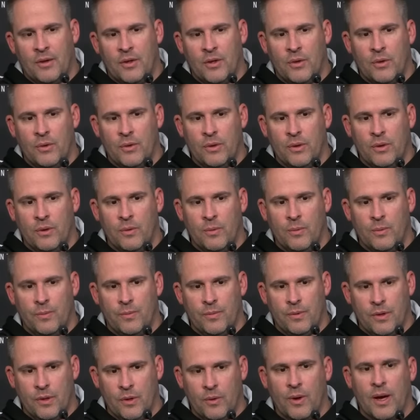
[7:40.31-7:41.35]

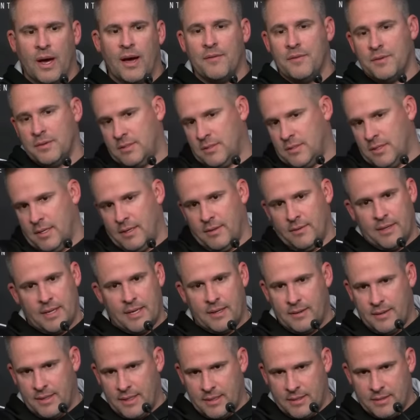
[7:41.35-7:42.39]
you obviously
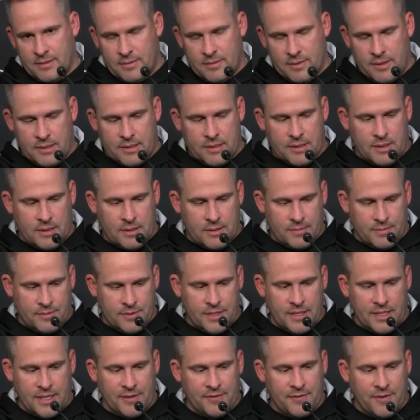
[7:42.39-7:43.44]
that it's a
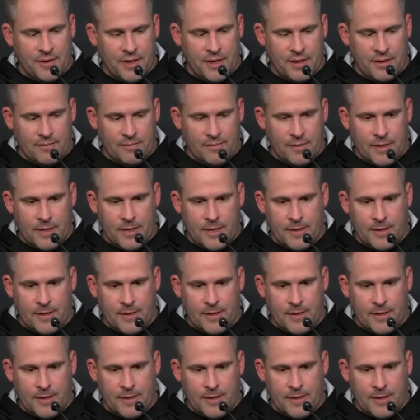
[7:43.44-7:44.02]
significant